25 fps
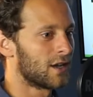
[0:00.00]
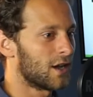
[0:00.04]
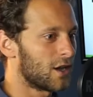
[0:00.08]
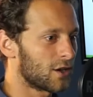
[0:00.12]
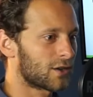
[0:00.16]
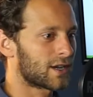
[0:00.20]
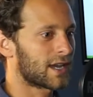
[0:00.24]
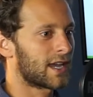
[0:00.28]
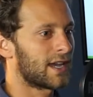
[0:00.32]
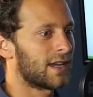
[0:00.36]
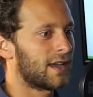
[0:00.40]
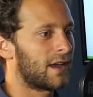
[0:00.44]

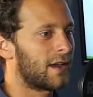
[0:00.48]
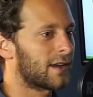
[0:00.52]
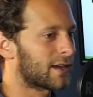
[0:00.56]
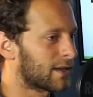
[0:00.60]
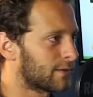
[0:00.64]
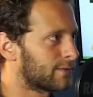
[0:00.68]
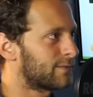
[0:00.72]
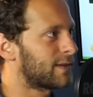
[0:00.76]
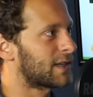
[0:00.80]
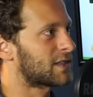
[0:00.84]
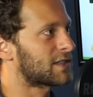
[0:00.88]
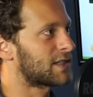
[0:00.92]
okay, I
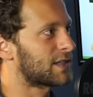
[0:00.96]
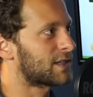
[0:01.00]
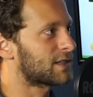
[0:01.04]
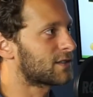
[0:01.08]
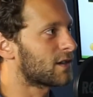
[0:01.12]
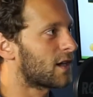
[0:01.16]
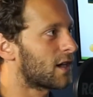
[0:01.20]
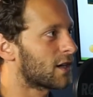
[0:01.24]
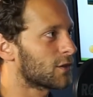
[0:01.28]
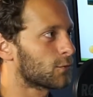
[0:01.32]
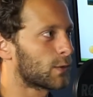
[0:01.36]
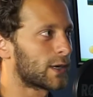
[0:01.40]
can fix this
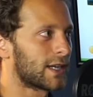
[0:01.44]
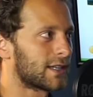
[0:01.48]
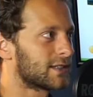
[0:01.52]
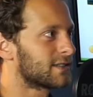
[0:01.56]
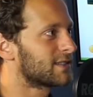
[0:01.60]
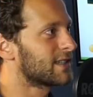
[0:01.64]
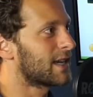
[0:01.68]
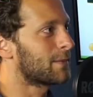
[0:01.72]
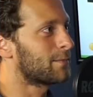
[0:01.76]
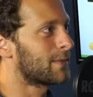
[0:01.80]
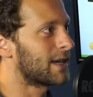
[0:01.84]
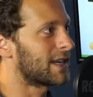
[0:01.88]
car within
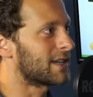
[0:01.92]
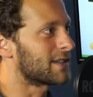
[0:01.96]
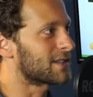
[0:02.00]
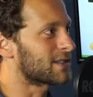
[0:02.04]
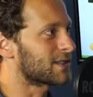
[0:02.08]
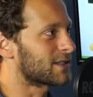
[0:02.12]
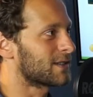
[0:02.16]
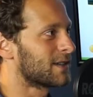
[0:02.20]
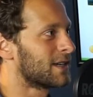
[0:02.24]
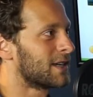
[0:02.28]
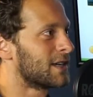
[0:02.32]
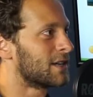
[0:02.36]
10
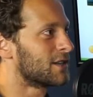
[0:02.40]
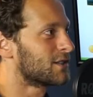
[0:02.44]
minutes.